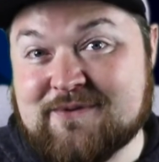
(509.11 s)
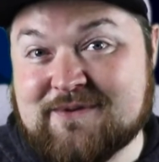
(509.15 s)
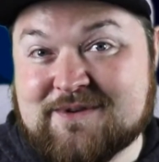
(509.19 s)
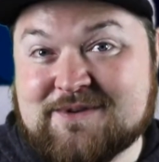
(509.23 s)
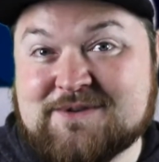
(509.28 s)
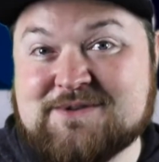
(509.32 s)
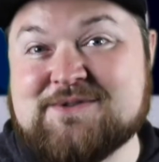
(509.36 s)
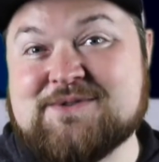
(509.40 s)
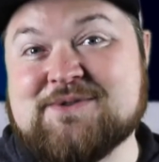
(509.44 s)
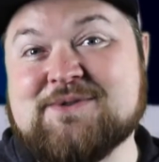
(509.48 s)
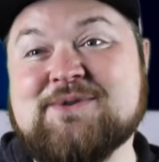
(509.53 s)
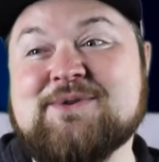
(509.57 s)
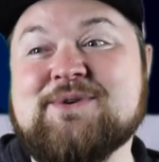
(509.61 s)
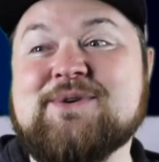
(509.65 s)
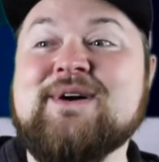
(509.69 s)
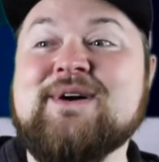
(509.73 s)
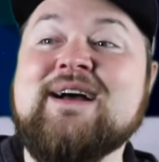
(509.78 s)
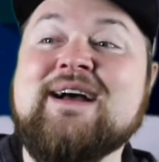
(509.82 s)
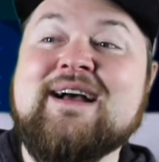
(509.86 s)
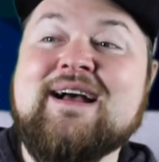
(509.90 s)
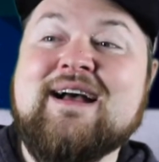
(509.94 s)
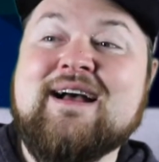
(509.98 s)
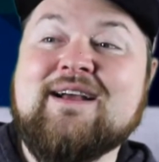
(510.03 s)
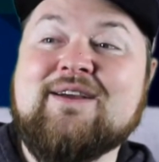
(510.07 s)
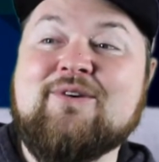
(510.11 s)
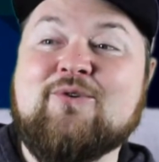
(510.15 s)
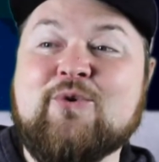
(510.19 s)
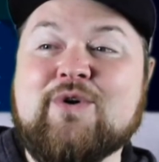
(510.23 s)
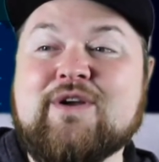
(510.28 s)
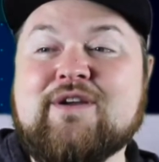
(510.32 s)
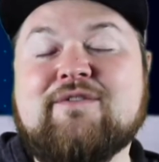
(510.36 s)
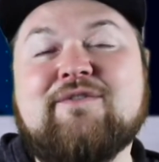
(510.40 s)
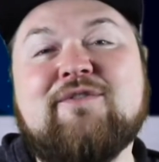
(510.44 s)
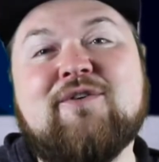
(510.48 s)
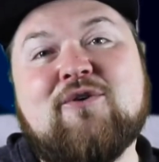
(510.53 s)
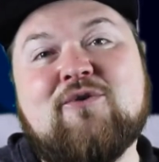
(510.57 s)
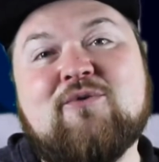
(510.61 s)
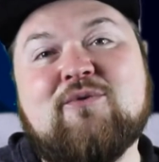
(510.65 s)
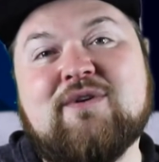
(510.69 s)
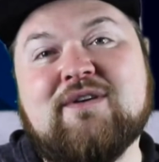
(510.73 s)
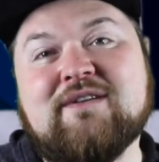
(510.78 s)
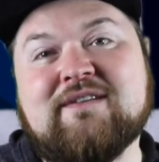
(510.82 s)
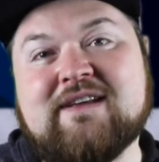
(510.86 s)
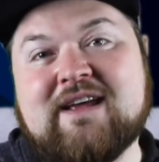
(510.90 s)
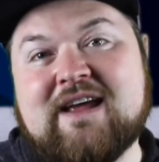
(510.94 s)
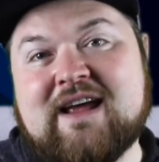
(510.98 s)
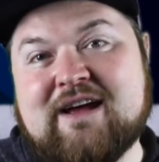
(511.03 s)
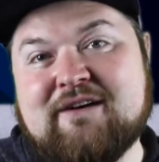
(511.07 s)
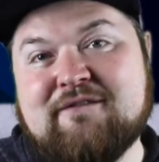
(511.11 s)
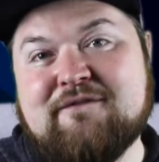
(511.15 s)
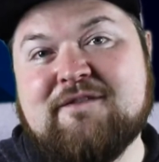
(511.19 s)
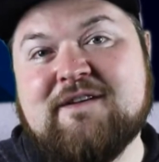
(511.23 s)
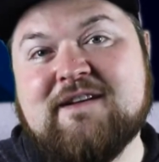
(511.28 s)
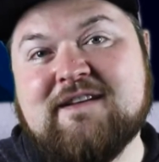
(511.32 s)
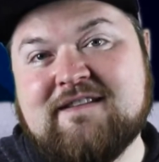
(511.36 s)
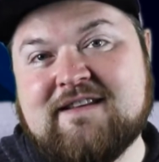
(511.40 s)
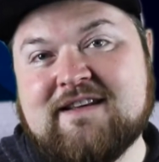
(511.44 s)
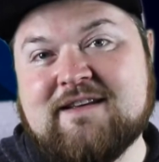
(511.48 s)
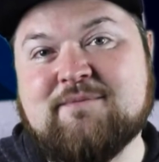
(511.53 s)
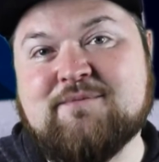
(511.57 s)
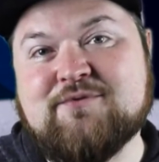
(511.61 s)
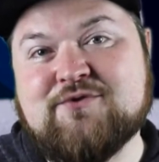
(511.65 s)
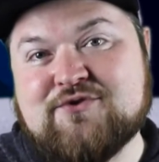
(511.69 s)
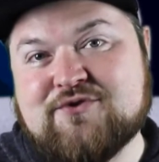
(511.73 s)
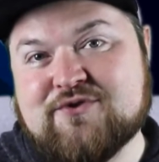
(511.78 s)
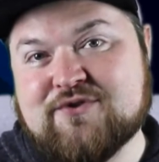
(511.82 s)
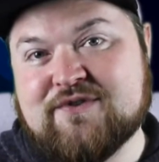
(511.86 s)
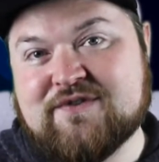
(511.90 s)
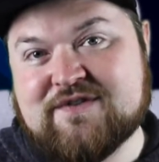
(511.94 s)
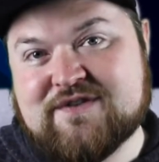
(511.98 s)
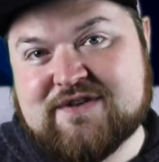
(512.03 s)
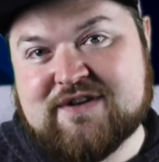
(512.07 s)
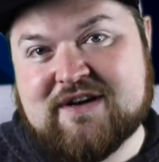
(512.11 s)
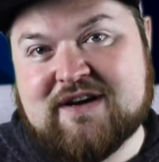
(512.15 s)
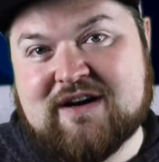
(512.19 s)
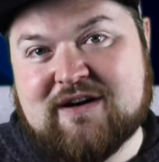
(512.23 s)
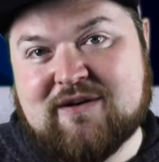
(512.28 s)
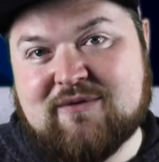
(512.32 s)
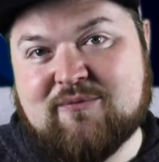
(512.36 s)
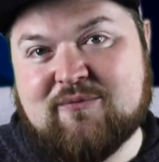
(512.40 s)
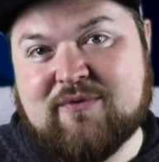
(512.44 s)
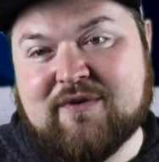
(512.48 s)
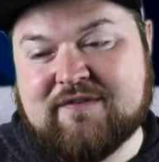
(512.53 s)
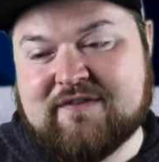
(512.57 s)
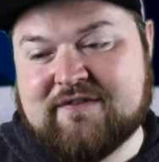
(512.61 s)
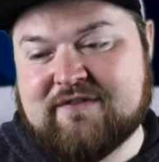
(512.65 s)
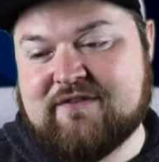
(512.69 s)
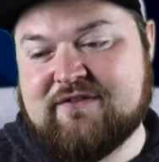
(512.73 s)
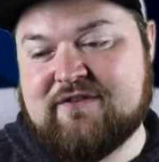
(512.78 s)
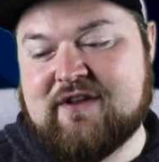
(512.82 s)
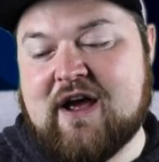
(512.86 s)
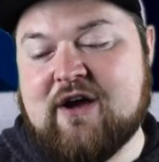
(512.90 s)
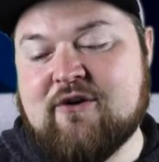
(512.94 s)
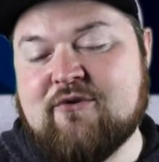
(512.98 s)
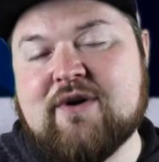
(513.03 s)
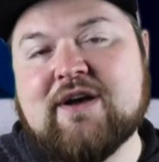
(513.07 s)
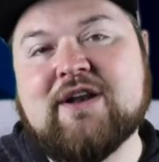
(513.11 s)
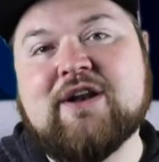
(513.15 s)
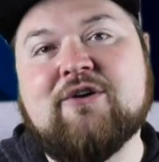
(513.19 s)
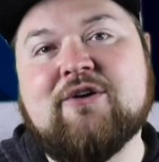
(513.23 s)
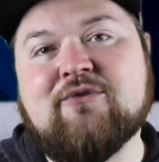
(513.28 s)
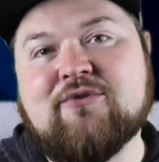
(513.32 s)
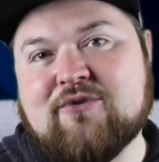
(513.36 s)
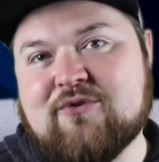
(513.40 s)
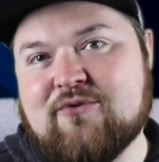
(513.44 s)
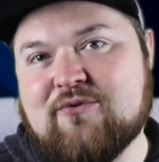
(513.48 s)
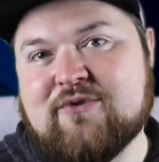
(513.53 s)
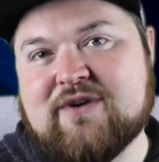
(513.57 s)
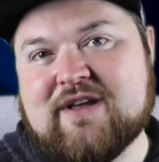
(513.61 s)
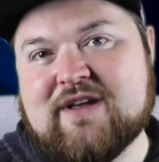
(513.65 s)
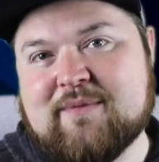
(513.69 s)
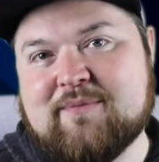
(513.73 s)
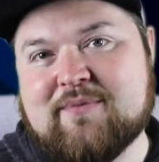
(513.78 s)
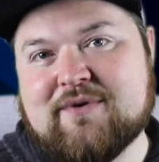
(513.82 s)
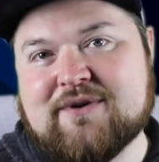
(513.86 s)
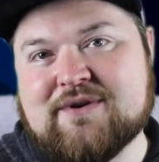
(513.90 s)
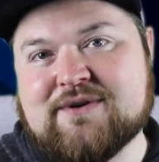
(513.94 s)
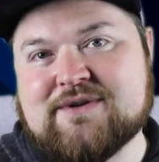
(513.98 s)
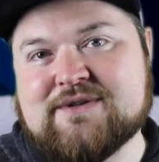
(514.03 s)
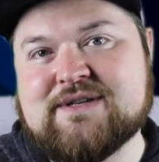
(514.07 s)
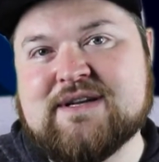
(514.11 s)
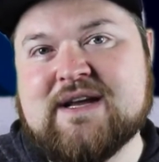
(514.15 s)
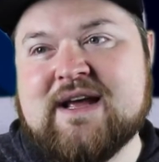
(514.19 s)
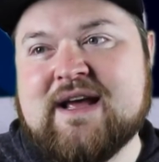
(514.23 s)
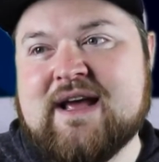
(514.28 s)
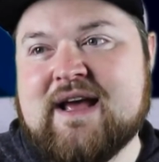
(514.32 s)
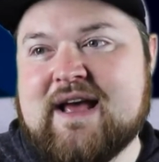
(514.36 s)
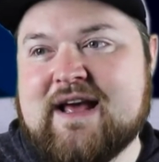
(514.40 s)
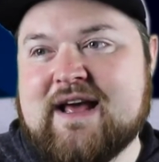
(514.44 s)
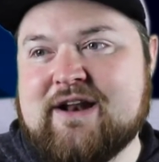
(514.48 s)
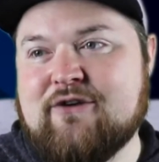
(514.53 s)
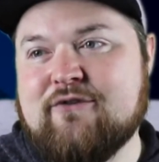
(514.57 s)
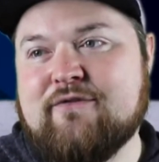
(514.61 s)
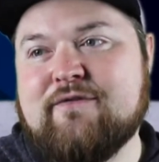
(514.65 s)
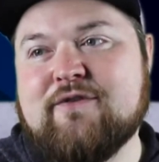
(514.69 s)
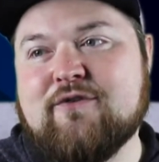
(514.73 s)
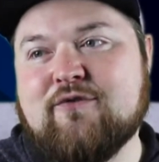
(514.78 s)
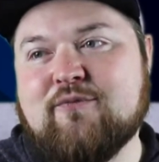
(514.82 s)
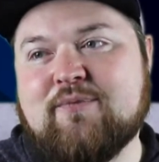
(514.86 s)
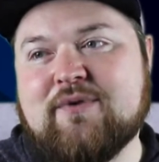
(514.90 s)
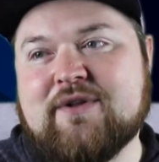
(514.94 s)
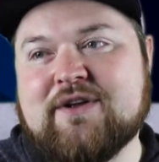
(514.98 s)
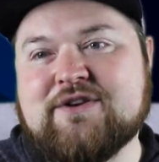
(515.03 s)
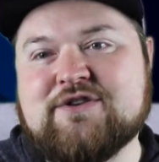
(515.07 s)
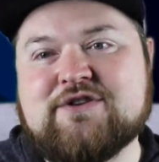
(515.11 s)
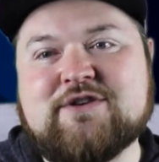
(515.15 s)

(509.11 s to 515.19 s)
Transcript: So going forward, every team should start with out and out goalkeepers and outfield players.